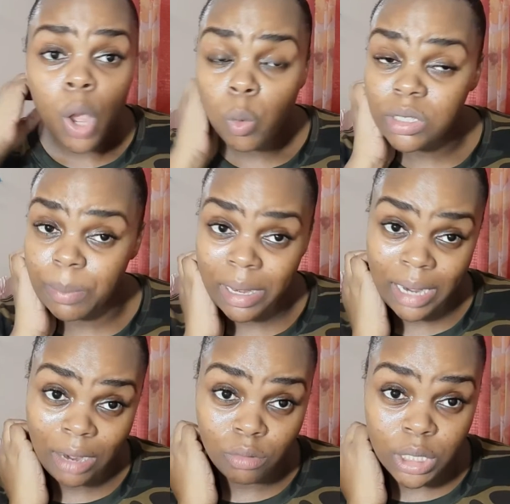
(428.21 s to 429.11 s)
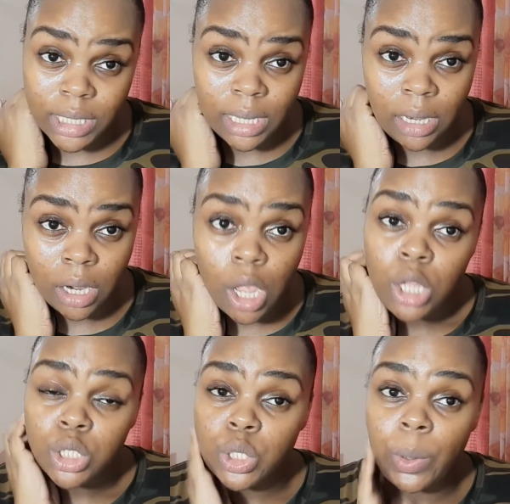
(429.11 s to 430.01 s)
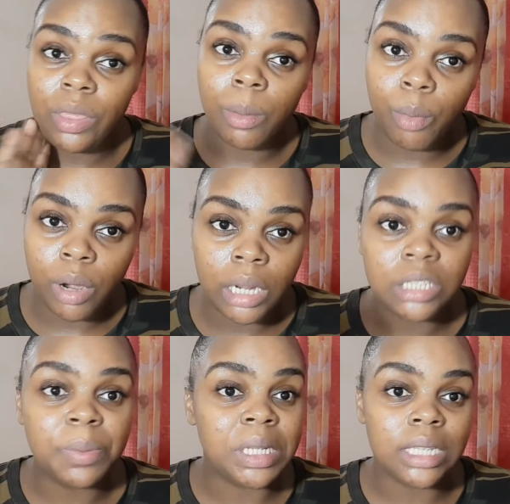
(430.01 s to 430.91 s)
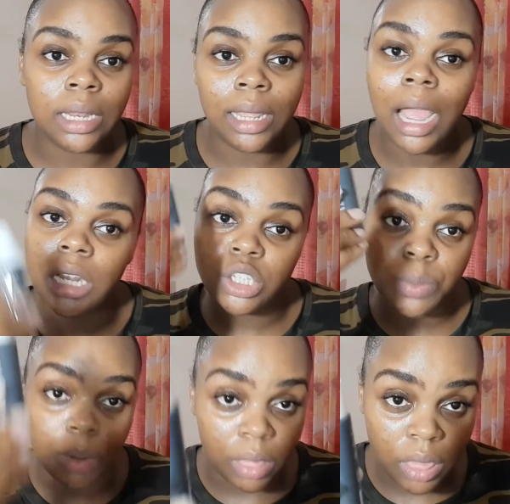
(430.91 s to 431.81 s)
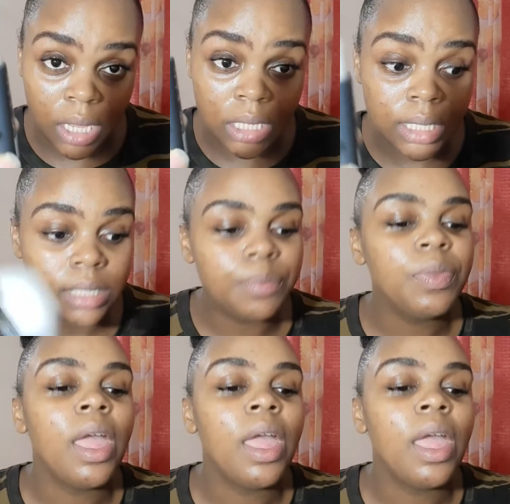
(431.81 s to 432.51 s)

was my night routine so in the mornings basically i just put this